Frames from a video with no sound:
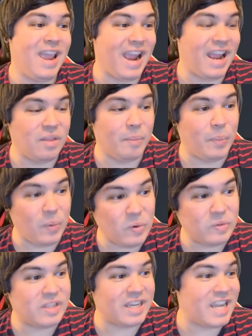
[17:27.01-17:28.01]
And the
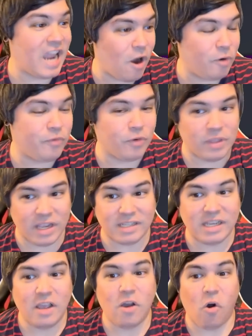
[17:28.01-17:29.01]
boons that count for
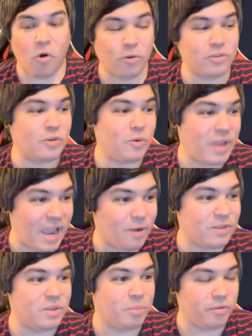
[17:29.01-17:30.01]
this also
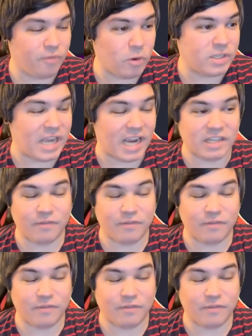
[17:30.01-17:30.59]
counts the provoke stacks.